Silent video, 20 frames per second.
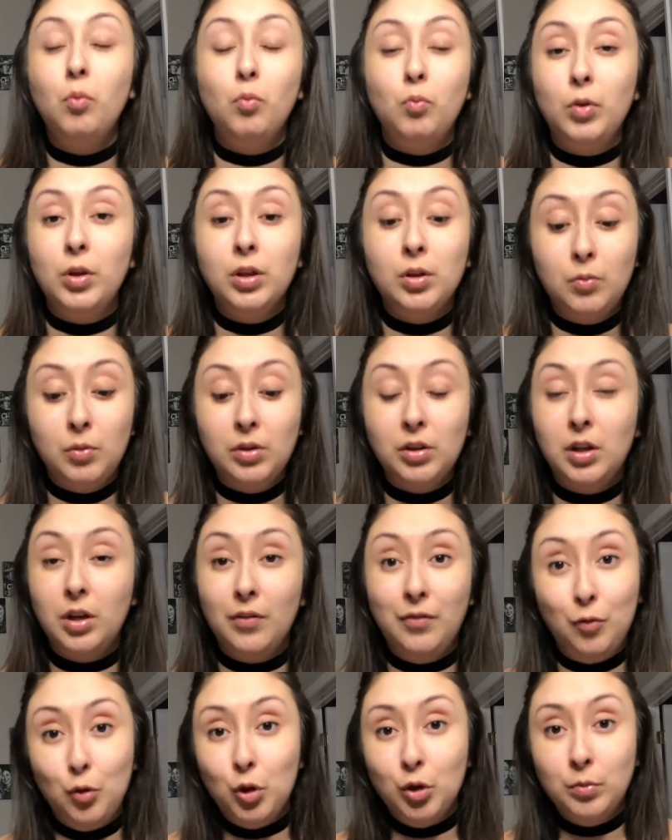really
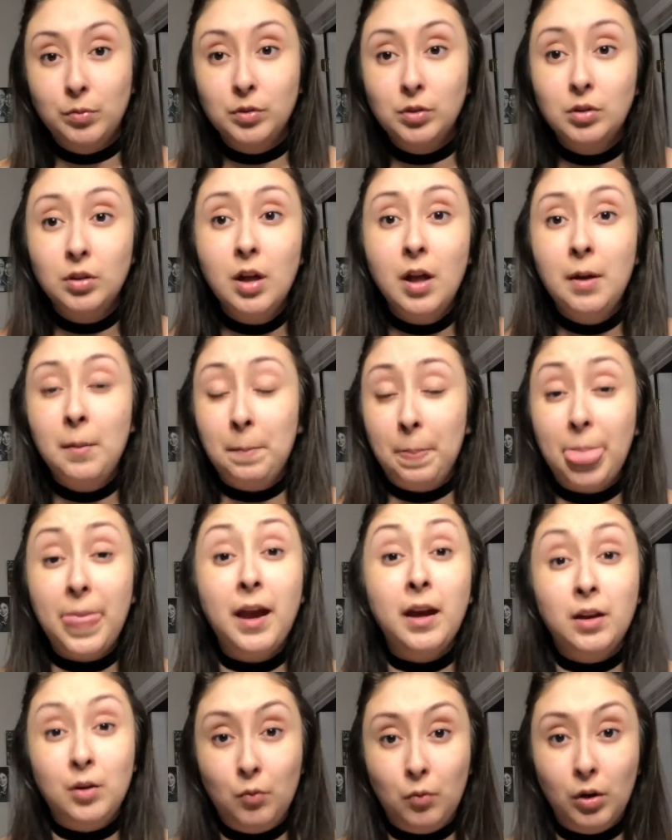affordable,
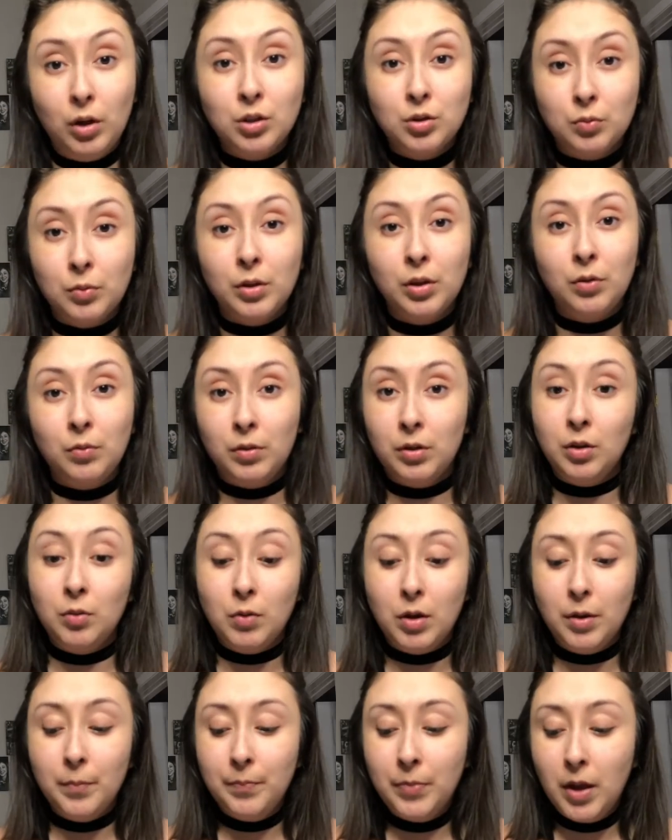and it works really
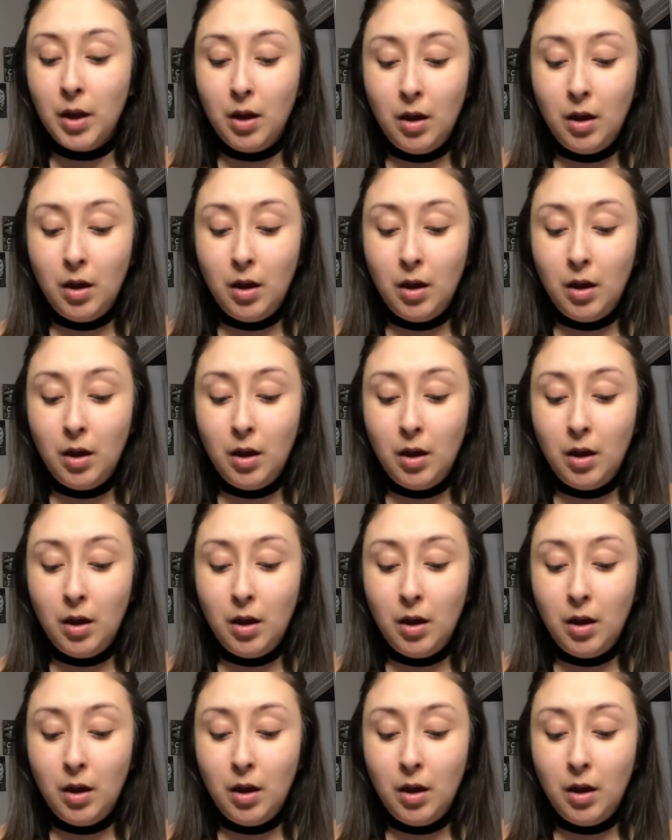well.